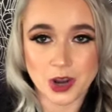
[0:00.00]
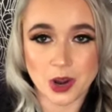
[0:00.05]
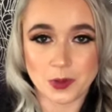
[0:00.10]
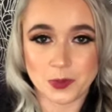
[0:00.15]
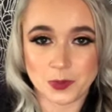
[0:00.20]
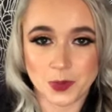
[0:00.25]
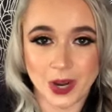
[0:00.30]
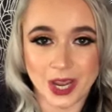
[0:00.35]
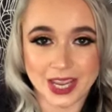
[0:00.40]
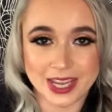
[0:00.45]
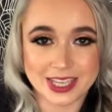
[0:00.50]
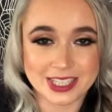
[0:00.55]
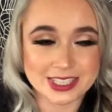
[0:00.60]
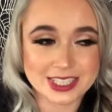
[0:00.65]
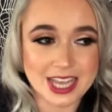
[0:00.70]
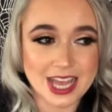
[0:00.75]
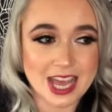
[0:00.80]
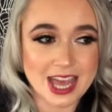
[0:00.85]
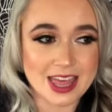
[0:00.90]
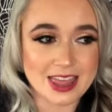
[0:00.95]
right
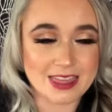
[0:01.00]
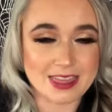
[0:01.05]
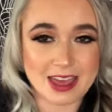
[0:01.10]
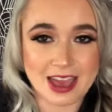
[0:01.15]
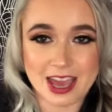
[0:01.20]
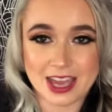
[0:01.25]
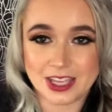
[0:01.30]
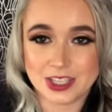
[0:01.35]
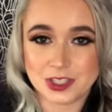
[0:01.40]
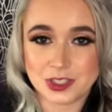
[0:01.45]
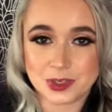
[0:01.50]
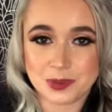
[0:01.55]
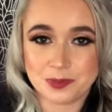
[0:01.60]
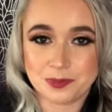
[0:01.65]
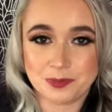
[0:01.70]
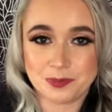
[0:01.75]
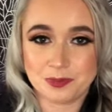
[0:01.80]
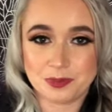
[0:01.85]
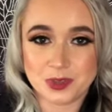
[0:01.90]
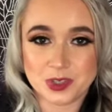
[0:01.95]
that
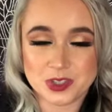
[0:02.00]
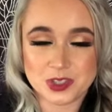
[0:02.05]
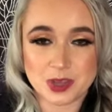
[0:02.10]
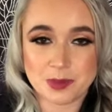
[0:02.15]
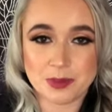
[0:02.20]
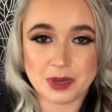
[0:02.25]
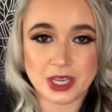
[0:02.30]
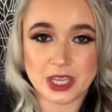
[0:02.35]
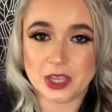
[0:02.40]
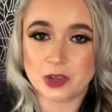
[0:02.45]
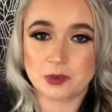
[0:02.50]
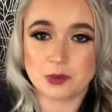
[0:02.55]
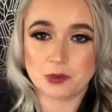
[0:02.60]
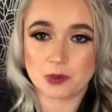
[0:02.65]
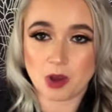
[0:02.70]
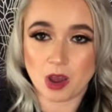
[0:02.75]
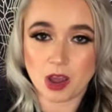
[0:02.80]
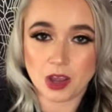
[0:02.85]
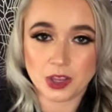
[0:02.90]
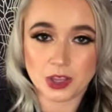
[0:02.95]
somebody can
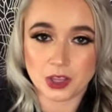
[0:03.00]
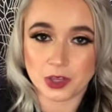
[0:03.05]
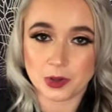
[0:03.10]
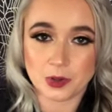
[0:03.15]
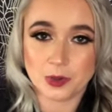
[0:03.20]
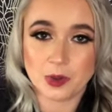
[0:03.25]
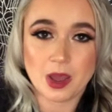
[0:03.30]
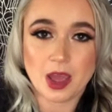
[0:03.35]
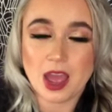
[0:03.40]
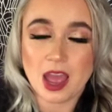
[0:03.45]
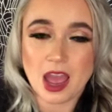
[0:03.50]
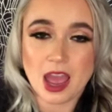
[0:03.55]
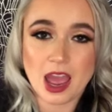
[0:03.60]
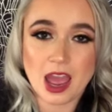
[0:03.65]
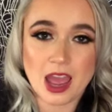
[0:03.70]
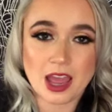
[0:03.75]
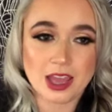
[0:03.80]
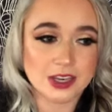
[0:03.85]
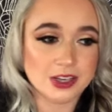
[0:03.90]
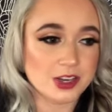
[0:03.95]
wrong you
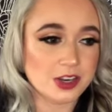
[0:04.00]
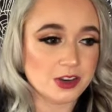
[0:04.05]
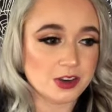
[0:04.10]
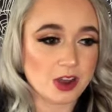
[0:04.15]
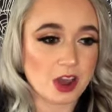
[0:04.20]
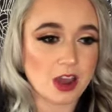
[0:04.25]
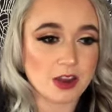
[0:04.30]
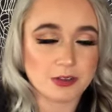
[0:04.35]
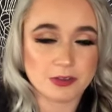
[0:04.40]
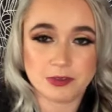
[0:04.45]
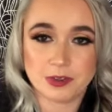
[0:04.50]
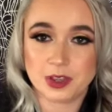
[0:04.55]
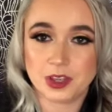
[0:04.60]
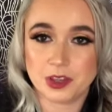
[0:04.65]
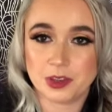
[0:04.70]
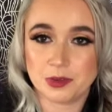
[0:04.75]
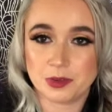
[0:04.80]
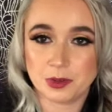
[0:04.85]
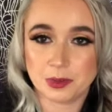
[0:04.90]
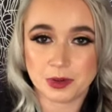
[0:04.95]
and not feel
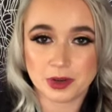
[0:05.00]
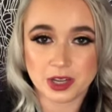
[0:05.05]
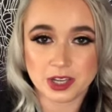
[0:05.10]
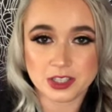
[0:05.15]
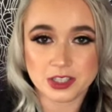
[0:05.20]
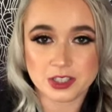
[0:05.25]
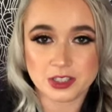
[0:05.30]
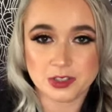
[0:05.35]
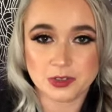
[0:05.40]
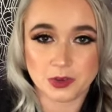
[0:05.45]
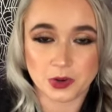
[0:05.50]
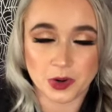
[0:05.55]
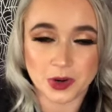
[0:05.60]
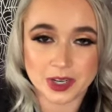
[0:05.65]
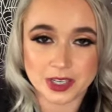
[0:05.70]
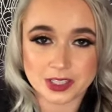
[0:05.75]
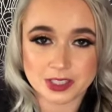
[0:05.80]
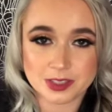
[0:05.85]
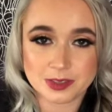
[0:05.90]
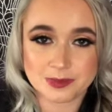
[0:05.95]
the repercussions for
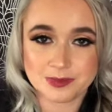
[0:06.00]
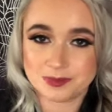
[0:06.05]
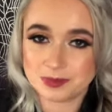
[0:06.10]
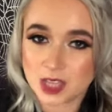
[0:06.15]
it.